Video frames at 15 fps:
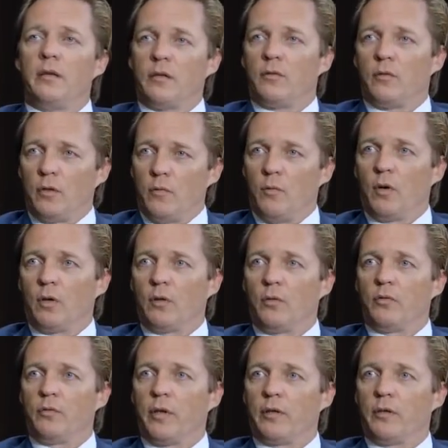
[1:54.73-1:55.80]
there's only one
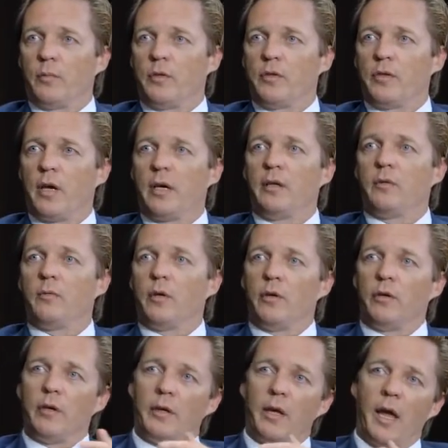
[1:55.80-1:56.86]
contract to be signed where
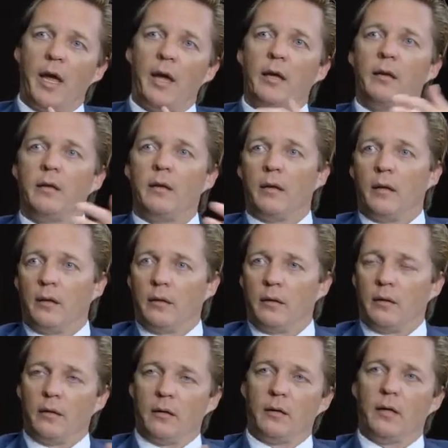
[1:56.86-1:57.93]
you can add
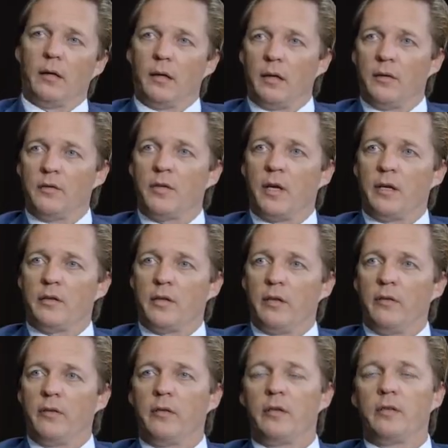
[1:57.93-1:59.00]
and change
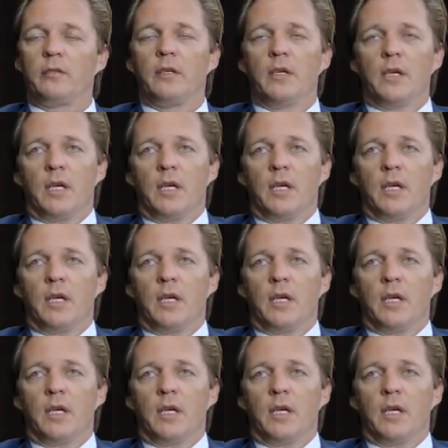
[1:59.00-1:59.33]
entities.